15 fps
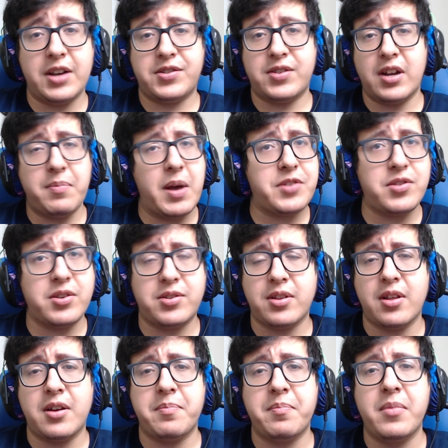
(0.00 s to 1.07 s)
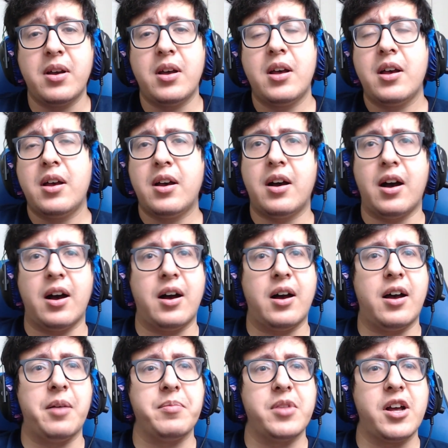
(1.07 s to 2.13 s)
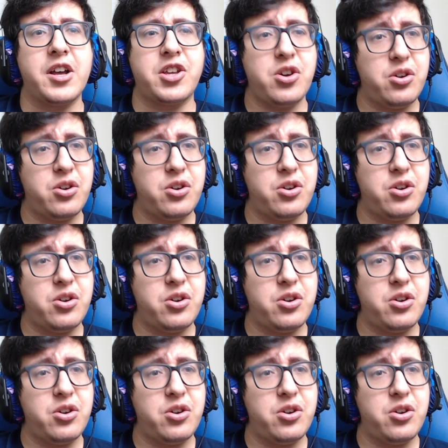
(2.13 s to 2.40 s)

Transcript: sent a message to them. I'm like,